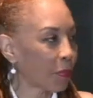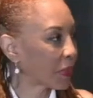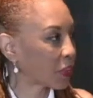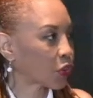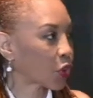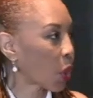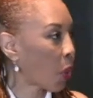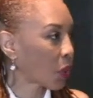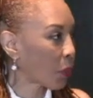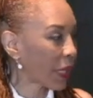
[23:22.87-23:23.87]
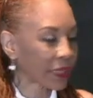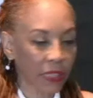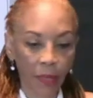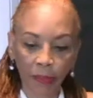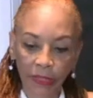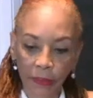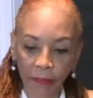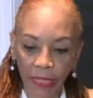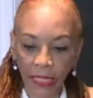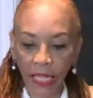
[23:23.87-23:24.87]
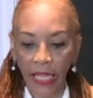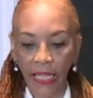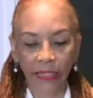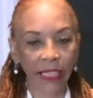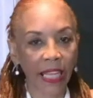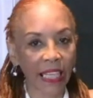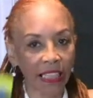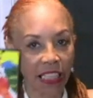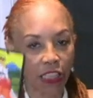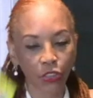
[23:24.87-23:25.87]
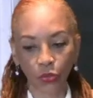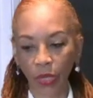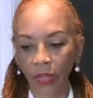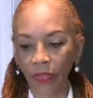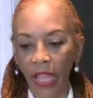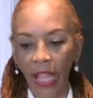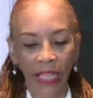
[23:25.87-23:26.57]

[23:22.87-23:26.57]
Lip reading: but this is the only way it's coming to me, is that he needs strength,